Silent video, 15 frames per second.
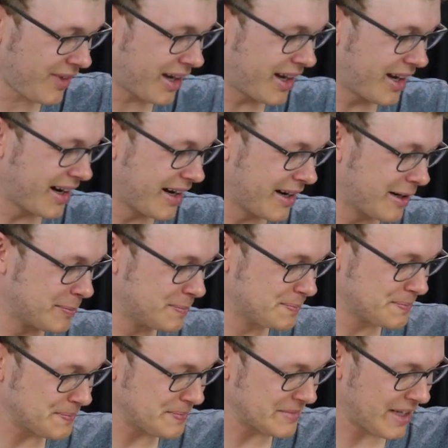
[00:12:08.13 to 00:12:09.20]

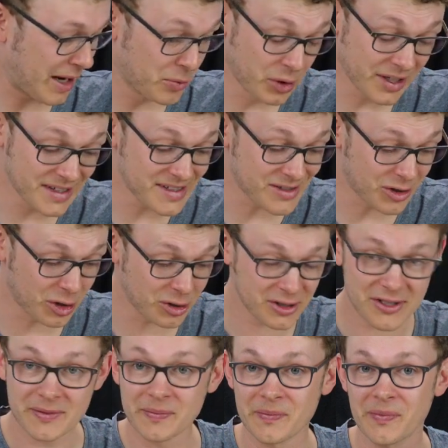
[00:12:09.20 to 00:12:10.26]
I'm really
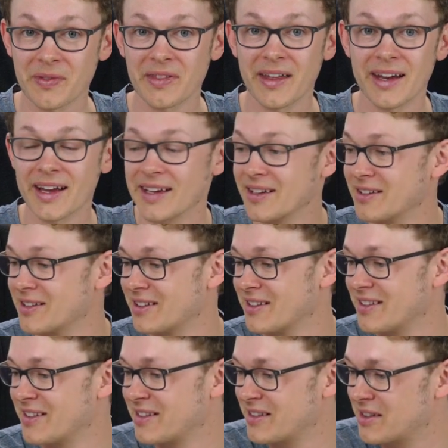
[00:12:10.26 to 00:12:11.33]
stoked that I
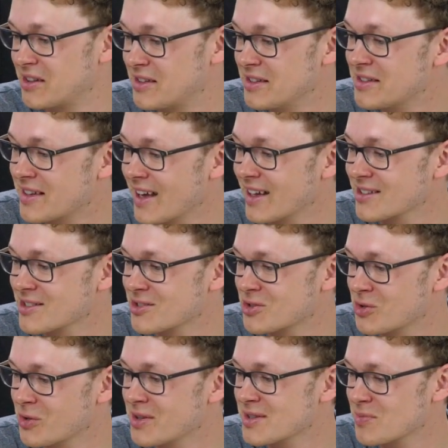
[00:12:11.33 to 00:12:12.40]
did get
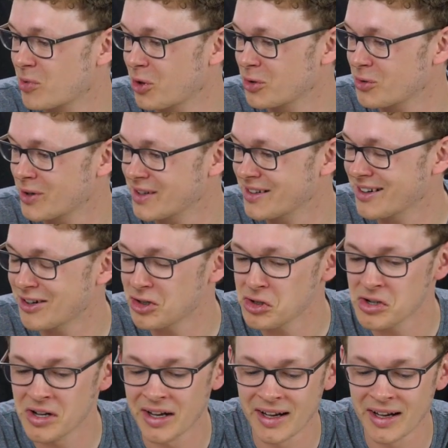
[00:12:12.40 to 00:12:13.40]
to this point right now.